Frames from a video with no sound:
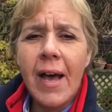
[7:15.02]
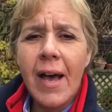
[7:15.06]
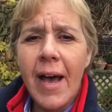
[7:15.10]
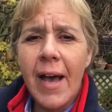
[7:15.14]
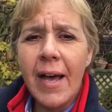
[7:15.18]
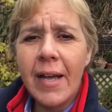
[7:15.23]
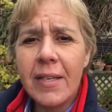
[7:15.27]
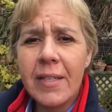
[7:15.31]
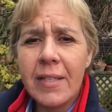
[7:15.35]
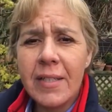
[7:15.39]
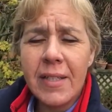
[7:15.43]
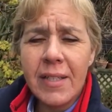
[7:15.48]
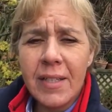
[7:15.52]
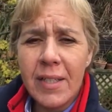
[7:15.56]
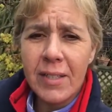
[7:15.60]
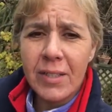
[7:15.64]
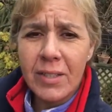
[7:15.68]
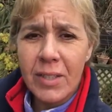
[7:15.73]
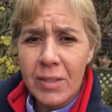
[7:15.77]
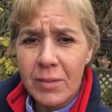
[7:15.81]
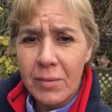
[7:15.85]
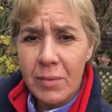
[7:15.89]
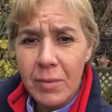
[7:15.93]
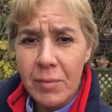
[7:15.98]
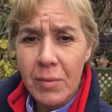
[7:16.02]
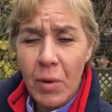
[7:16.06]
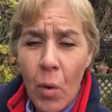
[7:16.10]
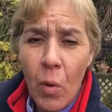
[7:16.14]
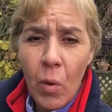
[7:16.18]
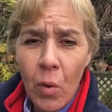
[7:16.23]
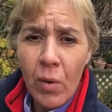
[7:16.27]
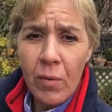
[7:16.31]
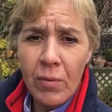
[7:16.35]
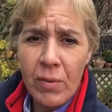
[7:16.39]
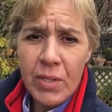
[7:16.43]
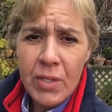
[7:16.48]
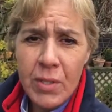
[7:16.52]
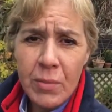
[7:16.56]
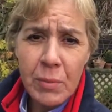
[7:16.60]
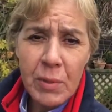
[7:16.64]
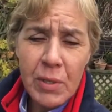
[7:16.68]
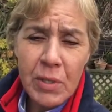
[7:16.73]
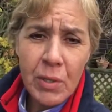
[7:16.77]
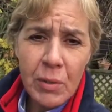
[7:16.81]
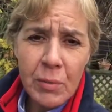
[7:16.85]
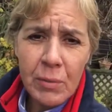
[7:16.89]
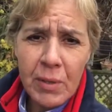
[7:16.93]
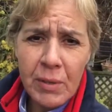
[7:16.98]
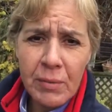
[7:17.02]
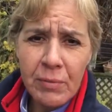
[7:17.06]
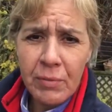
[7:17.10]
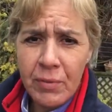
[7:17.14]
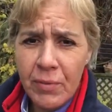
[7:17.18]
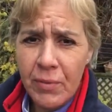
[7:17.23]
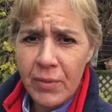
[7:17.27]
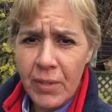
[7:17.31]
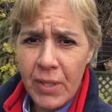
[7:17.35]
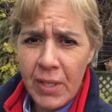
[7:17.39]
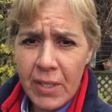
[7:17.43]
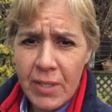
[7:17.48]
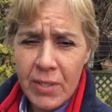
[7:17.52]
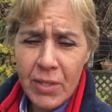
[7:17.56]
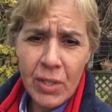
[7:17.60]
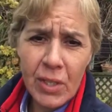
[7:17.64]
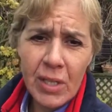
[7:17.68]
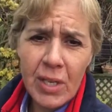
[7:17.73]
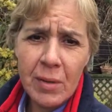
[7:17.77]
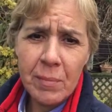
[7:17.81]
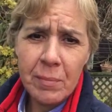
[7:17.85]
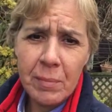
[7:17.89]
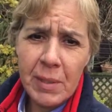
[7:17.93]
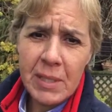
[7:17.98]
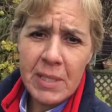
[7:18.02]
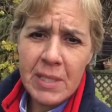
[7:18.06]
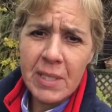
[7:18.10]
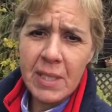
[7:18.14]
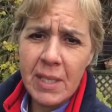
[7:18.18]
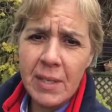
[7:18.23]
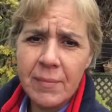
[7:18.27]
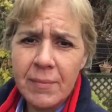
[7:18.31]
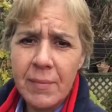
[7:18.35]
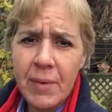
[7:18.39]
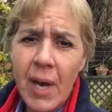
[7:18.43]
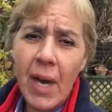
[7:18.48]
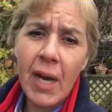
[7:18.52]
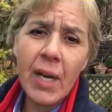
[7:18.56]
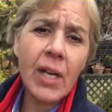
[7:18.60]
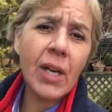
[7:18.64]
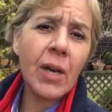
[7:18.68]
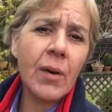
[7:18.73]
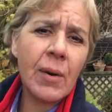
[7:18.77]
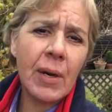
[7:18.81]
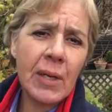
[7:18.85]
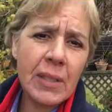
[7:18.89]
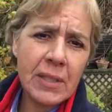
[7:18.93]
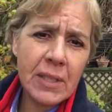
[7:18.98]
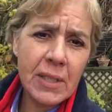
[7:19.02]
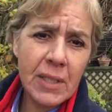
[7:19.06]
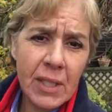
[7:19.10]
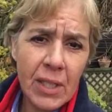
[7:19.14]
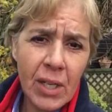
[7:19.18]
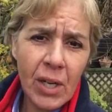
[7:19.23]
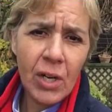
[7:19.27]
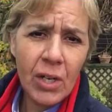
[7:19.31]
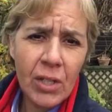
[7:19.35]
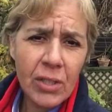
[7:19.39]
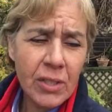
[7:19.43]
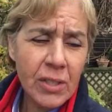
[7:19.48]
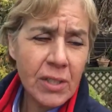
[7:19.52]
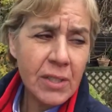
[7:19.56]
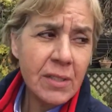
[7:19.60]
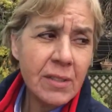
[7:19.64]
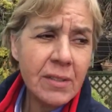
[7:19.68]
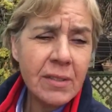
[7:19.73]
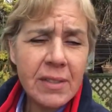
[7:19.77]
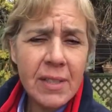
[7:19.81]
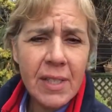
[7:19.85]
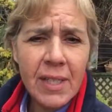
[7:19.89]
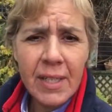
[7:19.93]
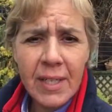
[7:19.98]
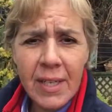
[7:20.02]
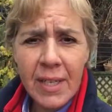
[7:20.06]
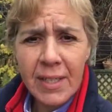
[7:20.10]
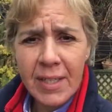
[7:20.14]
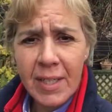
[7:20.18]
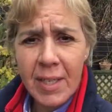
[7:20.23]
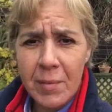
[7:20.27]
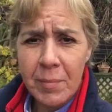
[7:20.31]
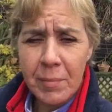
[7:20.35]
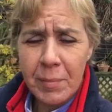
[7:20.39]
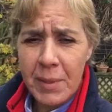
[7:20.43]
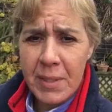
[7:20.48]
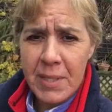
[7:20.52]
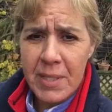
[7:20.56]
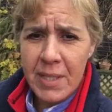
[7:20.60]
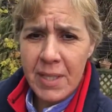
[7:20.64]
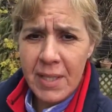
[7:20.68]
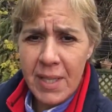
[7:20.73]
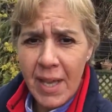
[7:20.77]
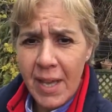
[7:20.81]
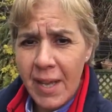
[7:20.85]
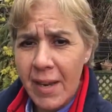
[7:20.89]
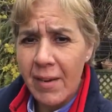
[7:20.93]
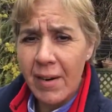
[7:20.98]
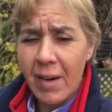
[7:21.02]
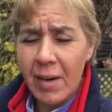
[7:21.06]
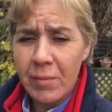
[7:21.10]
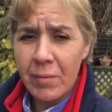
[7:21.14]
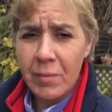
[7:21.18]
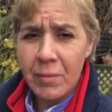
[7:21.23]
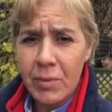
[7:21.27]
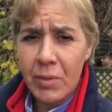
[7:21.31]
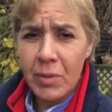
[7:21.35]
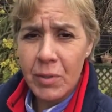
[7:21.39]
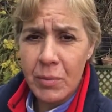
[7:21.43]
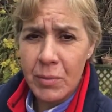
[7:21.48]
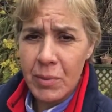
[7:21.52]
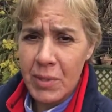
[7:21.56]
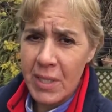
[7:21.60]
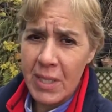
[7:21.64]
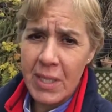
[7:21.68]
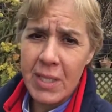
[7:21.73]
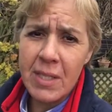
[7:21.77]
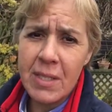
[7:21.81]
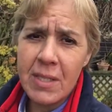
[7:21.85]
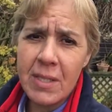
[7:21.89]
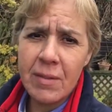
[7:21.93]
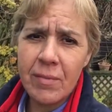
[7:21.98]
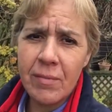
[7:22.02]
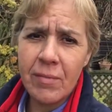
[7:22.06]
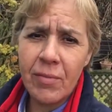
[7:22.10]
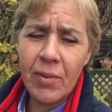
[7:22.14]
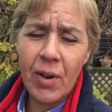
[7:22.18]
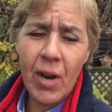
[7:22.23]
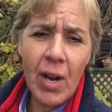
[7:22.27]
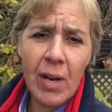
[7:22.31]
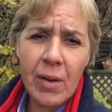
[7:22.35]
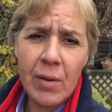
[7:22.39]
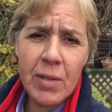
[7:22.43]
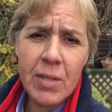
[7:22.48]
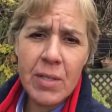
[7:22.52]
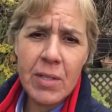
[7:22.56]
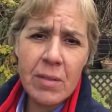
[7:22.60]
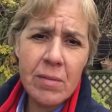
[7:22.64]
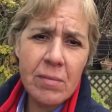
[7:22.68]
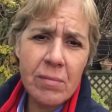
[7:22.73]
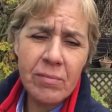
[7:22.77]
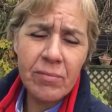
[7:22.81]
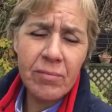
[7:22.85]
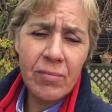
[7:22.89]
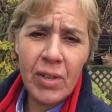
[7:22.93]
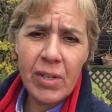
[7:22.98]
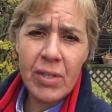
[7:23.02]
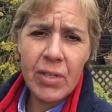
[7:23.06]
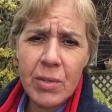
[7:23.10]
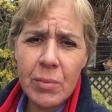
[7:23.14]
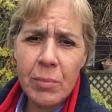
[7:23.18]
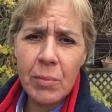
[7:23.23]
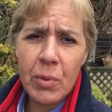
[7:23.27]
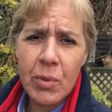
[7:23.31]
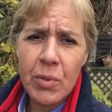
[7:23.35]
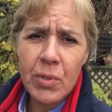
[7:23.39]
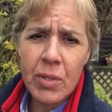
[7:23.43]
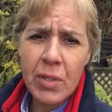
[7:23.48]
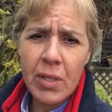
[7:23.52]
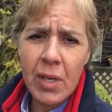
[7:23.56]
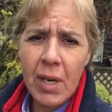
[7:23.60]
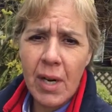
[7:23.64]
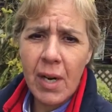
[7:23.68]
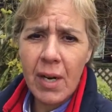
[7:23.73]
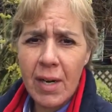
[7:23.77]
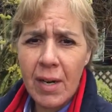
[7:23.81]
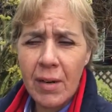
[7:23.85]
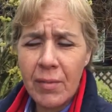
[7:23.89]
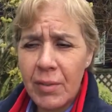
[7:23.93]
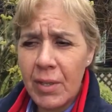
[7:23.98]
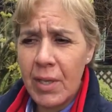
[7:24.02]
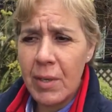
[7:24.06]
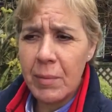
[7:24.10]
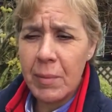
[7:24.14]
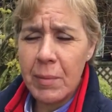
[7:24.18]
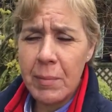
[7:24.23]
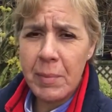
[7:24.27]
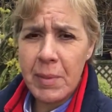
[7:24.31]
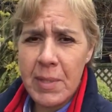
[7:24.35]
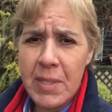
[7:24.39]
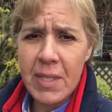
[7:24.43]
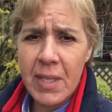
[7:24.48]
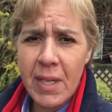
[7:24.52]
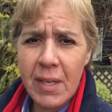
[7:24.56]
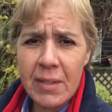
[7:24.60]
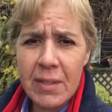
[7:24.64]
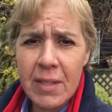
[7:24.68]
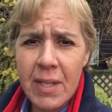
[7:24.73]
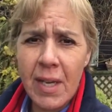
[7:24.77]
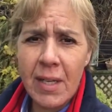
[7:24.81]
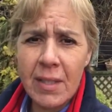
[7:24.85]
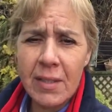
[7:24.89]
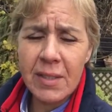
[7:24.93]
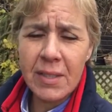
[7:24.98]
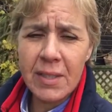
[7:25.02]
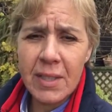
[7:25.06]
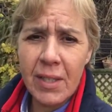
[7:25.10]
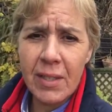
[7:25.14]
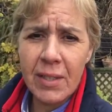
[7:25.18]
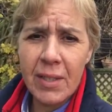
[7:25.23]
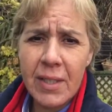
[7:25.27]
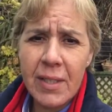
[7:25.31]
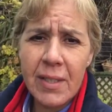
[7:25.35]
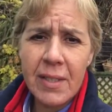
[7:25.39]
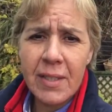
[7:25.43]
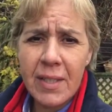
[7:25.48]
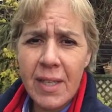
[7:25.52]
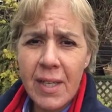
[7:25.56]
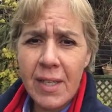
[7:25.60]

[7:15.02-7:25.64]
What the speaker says: And all of us, we do different things to keep busy. I go out in the garden and I keep busy there. I do seeds and flowers and vegetables, and I love keeping busy outside.